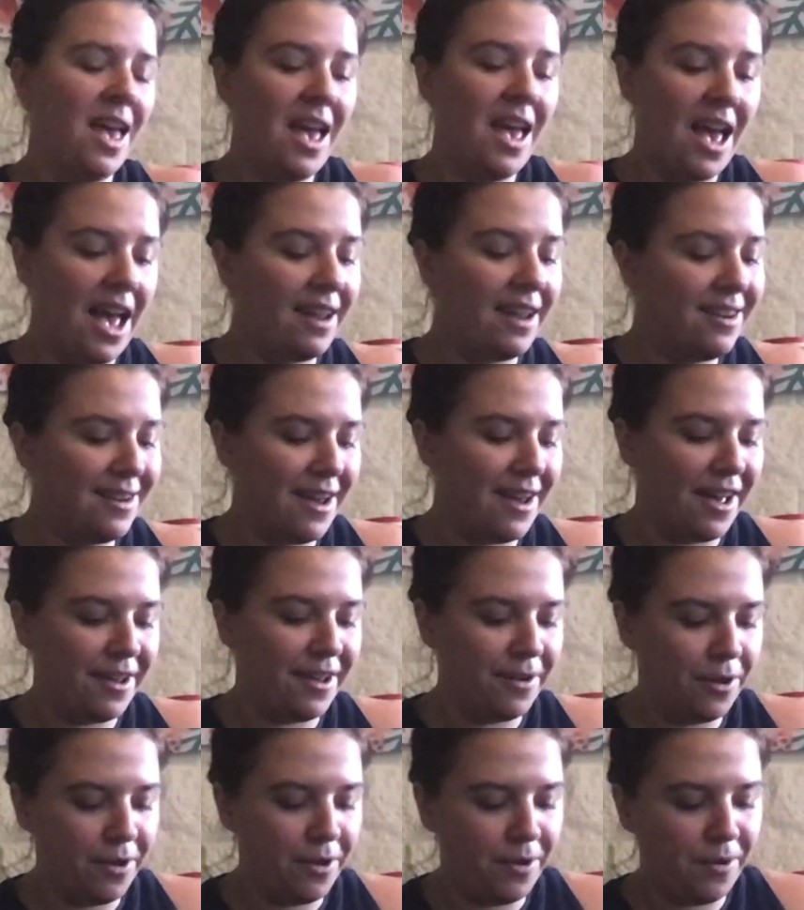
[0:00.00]
I did not
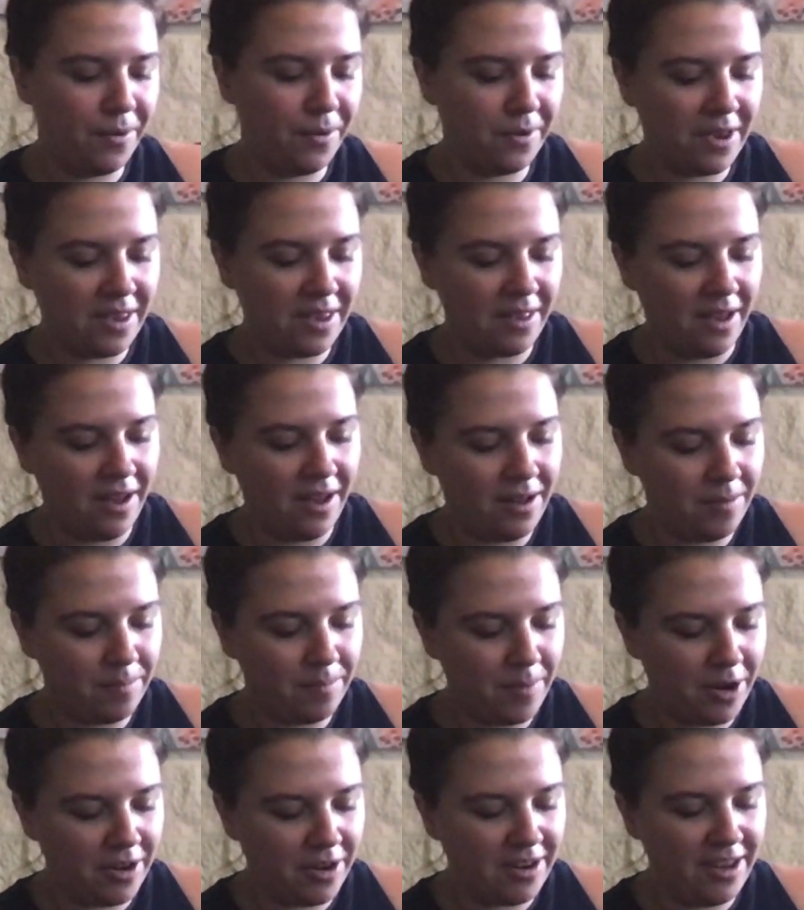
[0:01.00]
know
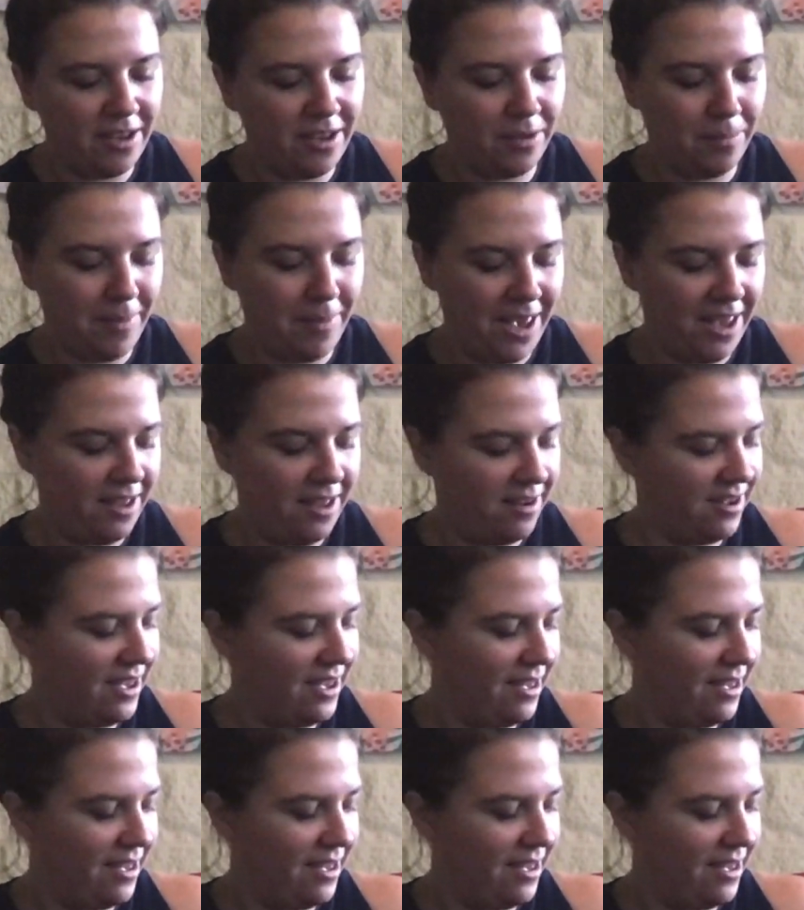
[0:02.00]
American Eagle made